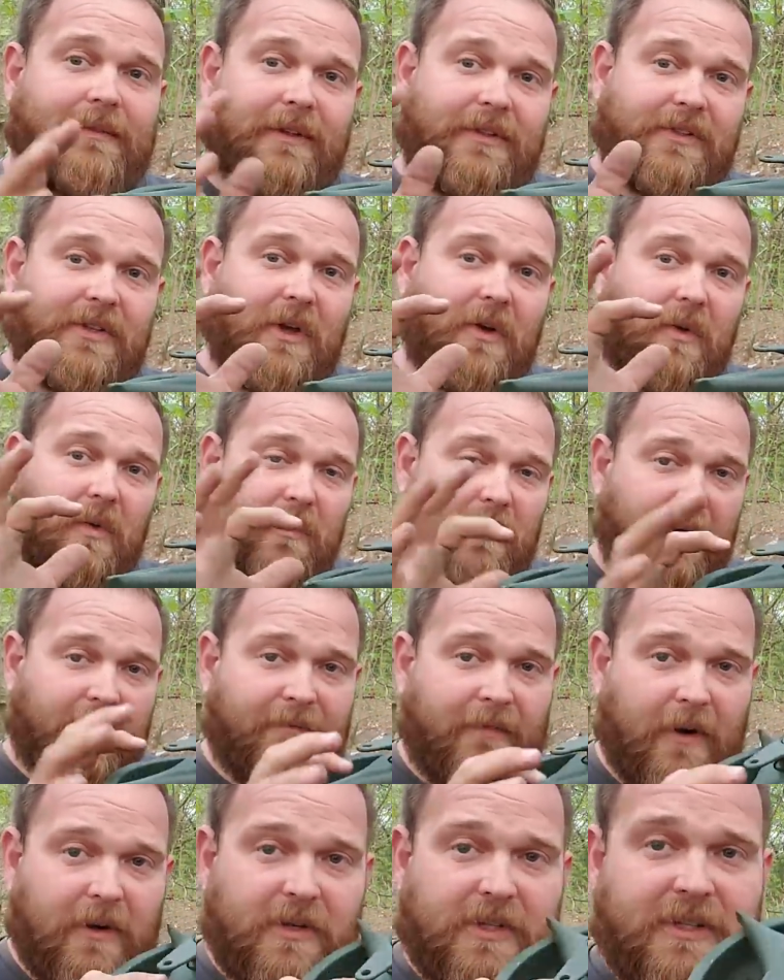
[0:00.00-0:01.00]
So the
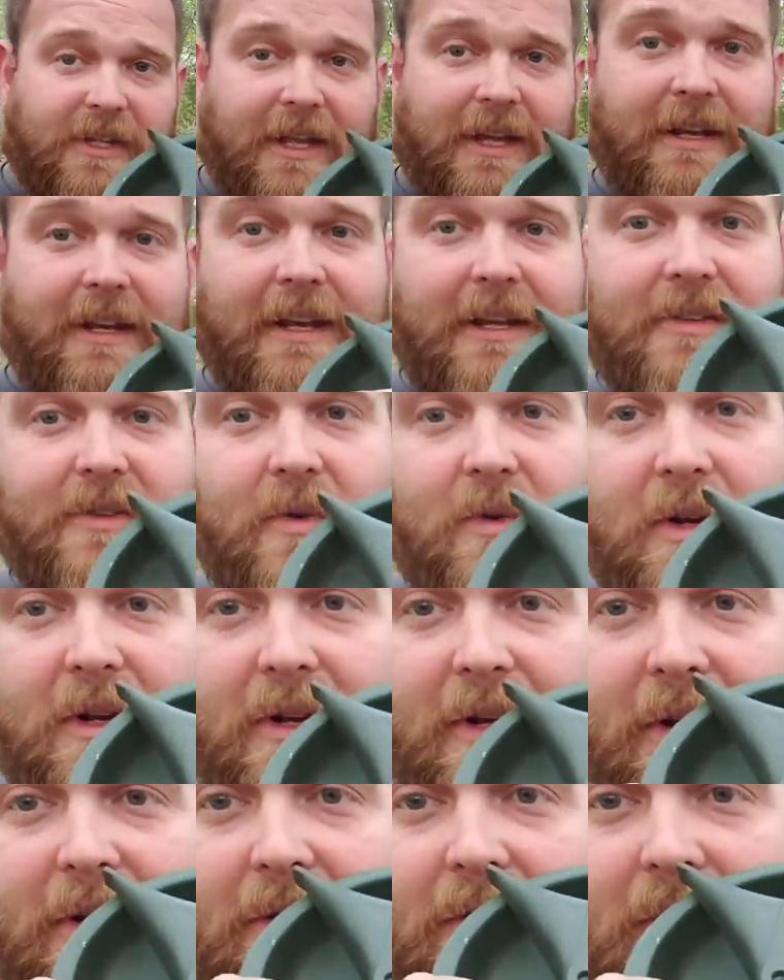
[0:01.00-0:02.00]
first thing that's gonna
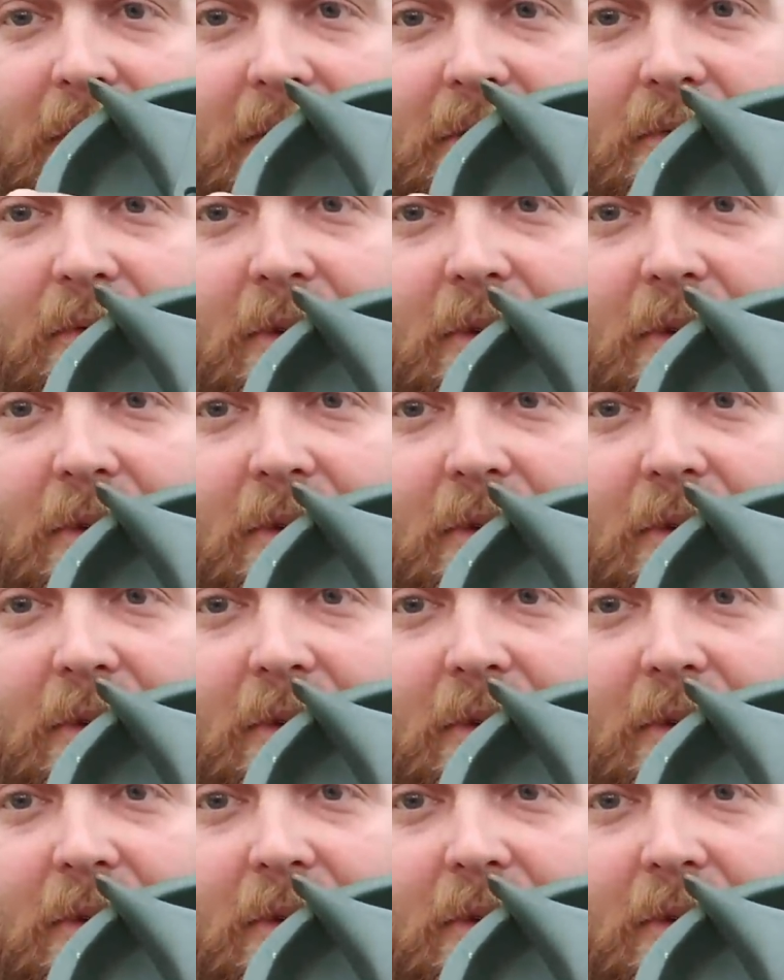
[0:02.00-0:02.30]
do is